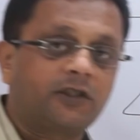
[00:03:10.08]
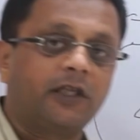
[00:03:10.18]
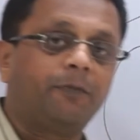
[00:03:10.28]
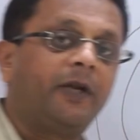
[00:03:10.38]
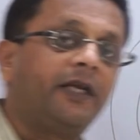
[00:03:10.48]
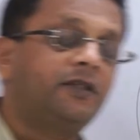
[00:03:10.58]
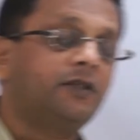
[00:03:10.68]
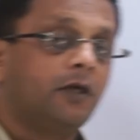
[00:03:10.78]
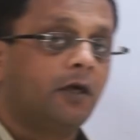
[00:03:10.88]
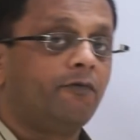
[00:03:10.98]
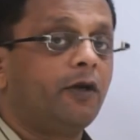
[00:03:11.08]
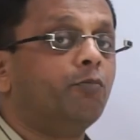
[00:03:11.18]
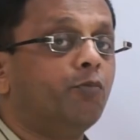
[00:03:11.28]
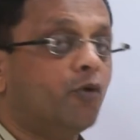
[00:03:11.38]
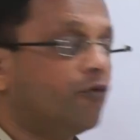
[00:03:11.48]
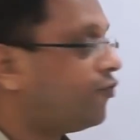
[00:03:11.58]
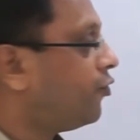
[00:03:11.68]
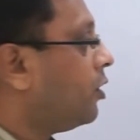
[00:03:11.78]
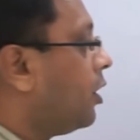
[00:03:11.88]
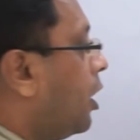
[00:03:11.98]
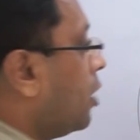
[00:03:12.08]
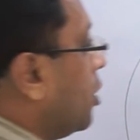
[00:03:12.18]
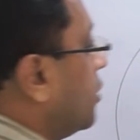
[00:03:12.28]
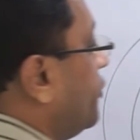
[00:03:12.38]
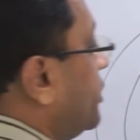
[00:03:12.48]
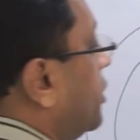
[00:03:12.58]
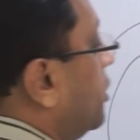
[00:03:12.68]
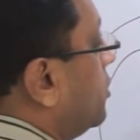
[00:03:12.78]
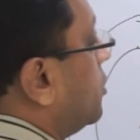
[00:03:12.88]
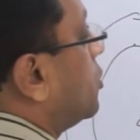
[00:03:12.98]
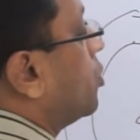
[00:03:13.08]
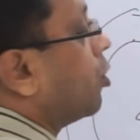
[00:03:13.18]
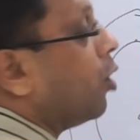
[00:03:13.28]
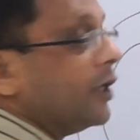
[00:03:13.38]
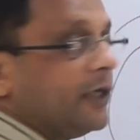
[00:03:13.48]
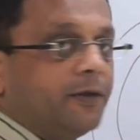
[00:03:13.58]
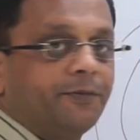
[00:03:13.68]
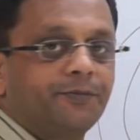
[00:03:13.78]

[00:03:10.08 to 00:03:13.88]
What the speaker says: slip rings will move along with the coil.